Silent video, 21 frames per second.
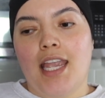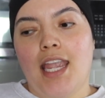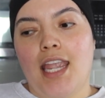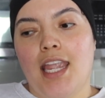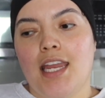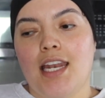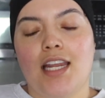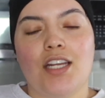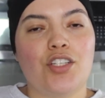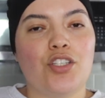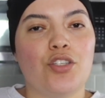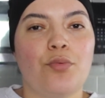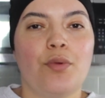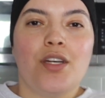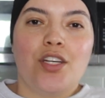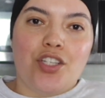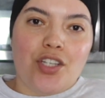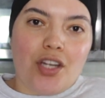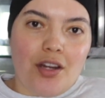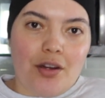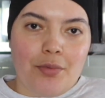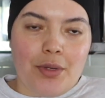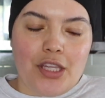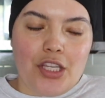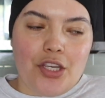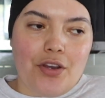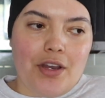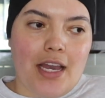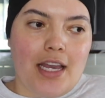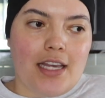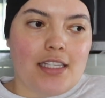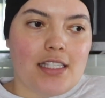and i just want to share it with you
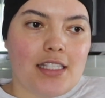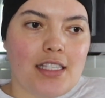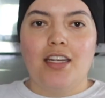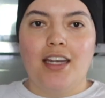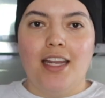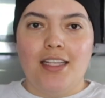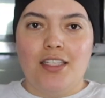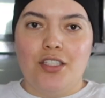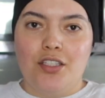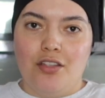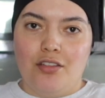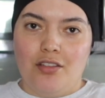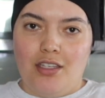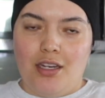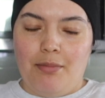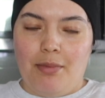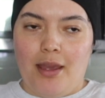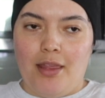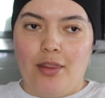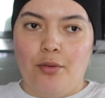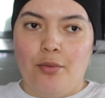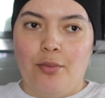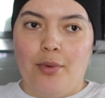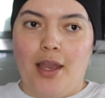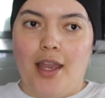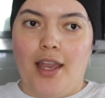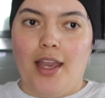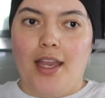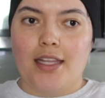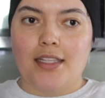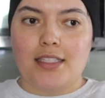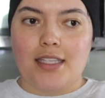guys today's tuesday by the way
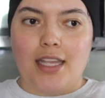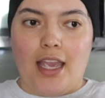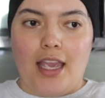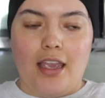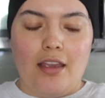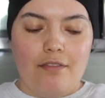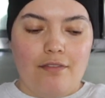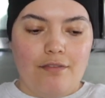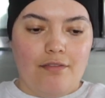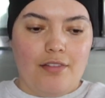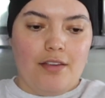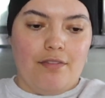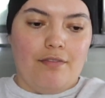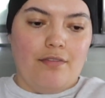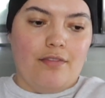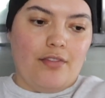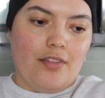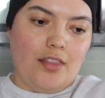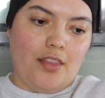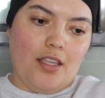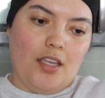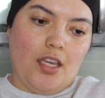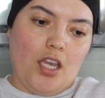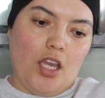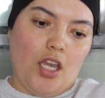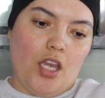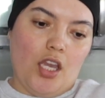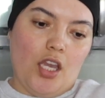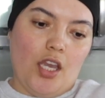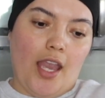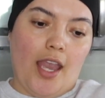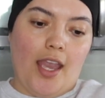it's 8
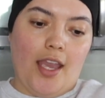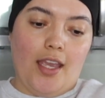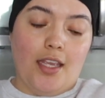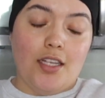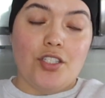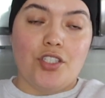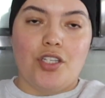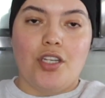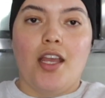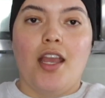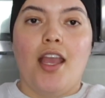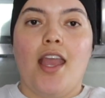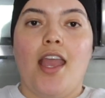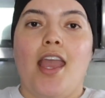50 Eight